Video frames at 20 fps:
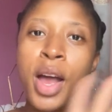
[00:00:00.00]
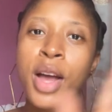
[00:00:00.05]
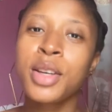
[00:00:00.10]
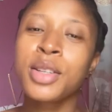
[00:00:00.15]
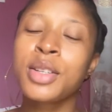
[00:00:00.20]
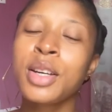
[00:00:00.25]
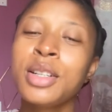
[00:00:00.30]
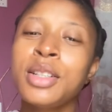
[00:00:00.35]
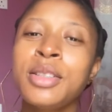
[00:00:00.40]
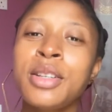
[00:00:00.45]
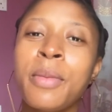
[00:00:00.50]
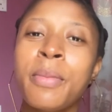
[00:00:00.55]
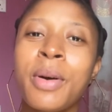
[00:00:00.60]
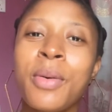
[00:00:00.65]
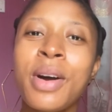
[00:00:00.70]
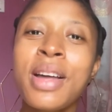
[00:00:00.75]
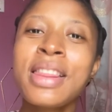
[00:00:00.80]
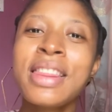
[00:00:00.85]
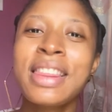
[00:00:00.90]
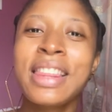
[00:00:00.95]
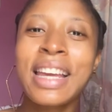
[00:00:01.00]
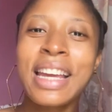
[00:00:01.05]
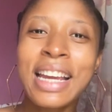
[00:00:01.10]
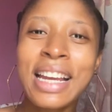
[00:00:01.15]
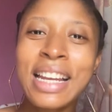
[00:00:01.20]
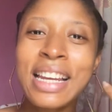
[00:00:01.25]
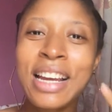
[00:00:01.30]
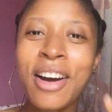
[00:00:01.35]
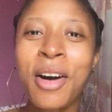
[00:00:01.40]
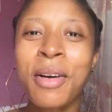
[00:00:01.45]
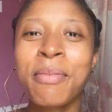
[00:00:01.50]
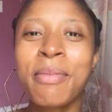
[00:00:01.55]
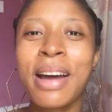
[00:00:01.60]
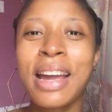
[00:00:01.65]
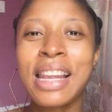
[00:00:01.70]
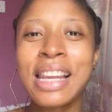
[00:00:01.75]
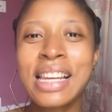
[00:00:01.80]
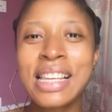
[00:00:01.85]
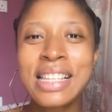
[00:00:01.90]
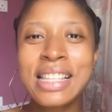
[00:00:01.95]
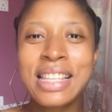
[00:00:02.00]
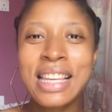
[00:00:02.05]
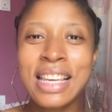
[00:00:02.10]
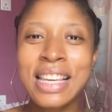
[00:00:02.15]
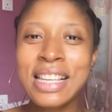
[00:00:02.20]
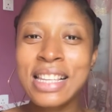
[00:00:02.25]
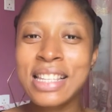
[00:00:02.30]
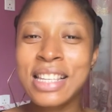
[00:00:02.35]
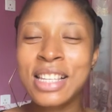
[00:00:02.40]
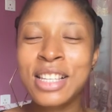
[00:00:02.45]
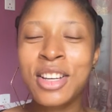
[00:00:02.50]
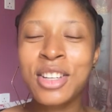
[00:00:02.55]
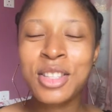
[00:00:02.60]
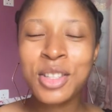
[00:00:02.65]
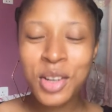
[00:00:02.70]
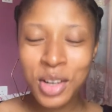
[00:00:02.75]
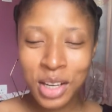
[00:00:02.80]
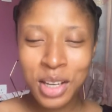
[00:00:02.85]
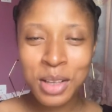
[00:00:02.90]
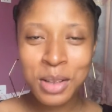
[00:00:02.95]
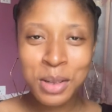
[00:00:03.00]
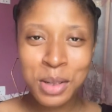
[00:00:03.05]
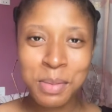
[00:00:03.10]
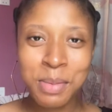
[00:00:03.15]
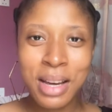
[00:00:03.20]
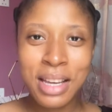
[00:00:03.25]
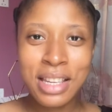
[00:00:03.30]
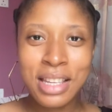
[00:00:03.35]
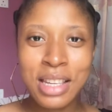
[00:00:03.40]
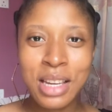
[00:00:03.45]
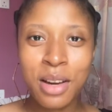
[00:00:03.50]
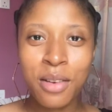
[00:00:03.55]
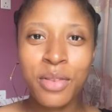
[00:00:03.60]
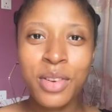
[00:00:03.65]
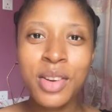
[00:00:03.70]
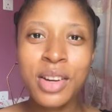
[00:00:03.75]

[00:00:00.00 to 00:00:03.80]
So the number one thing on my list is talking to myself.